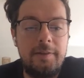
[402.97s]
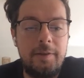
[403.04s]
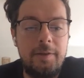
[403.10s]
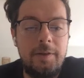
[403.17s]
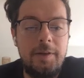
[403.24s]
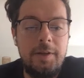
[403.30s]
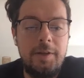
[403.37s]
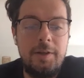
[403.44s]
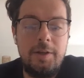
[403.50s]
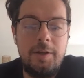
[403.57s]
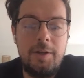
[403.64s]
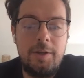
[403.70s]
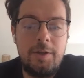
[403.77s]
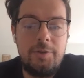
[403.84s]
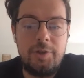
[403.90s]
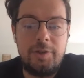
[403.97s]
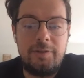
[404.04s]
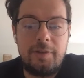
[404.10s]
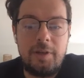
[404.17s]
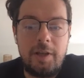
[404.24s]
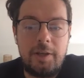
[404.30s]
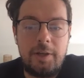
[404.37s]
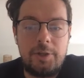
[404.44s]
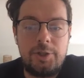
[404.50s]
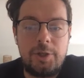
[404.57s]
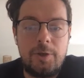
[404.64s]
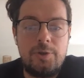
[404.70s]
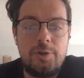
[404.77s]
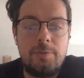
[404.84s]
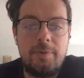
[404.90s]
So just like I
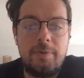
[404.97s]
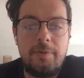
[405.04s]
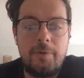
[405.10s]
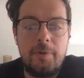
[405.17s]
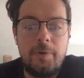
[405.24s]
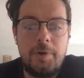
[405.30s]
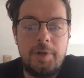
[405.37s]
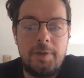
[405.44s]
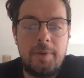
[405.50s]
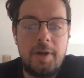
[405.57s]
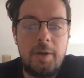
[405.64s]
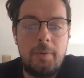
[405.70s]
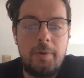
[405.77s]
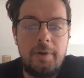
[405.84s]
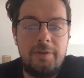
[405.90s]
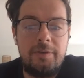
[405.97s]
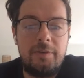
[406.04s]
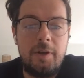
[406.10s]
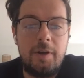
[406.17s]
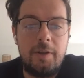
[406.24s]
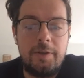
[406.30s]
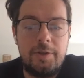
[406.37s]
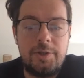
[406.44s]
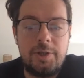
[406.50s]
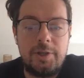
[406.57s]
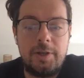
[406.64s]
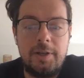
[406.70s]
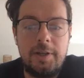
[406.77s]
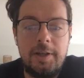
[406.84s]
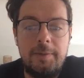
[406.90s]
showed you before, you might want to start the
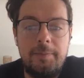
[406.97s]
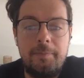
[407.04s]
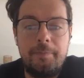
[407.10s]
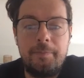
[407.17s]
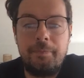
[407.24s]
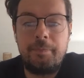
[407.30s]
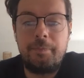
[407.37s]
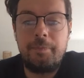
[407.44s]
journey